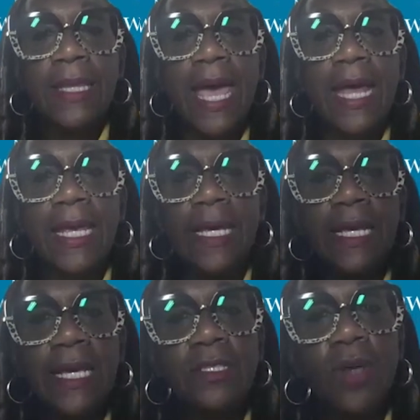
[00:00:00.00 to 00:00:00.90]
that it
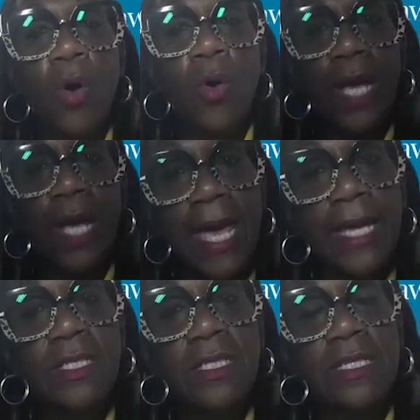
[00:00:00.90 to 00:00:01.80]
is
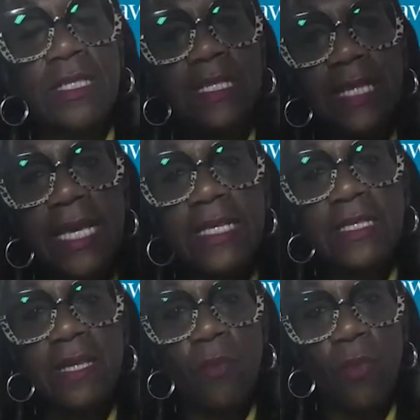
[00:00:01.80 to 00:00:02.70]
okay to see
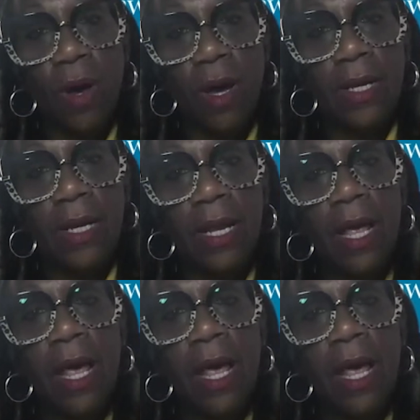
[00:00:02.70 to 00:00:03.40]
someone